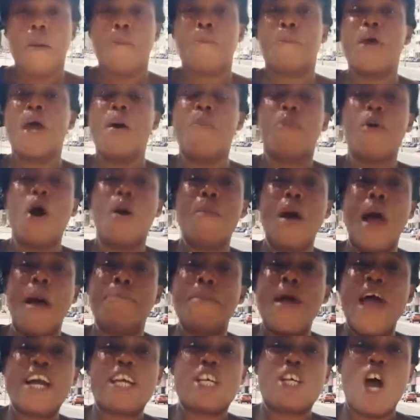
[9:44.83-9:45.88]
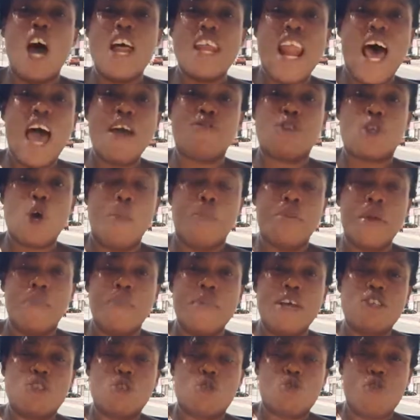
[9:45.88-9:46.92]
People may make your life to be
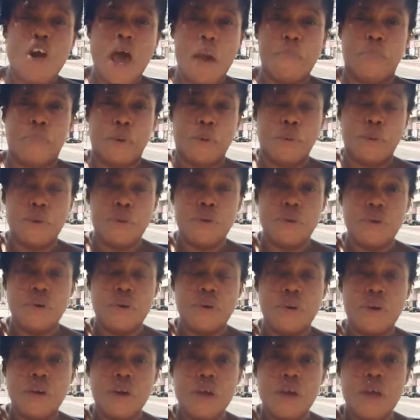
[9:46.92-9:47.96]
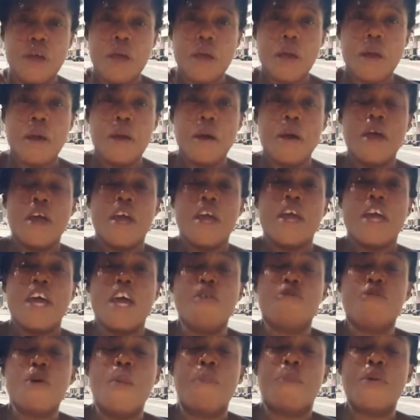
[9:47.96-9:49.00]
miserable,
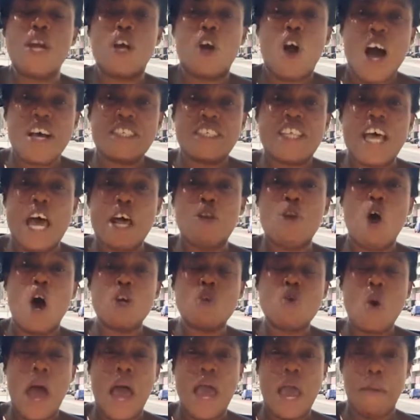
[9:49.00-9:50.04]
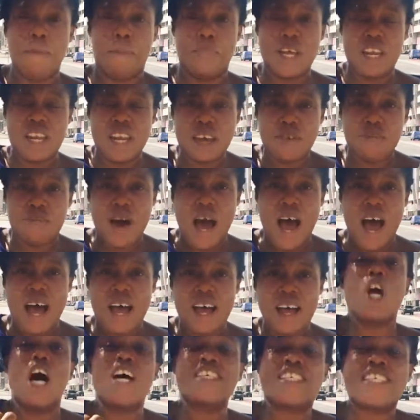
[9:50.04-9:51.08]
even because they know you are a believer.
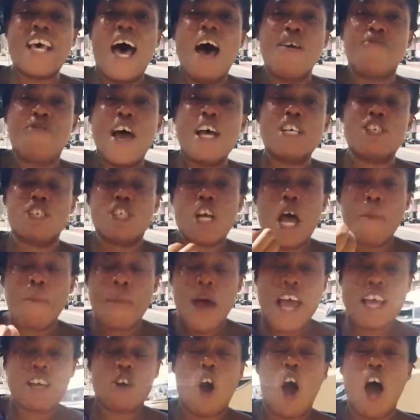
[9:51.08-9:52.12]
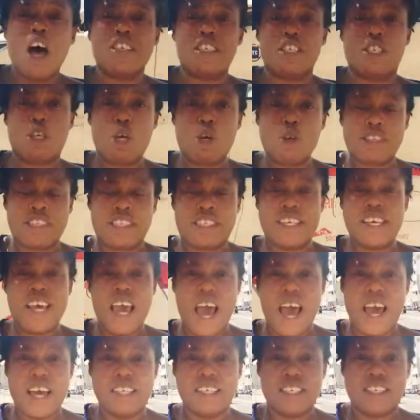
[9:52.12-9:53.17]
Your salvation may cost you
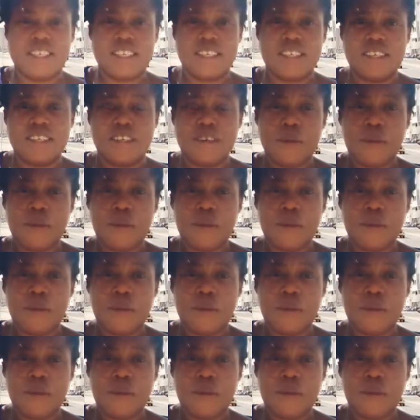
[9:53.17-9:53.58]
tears.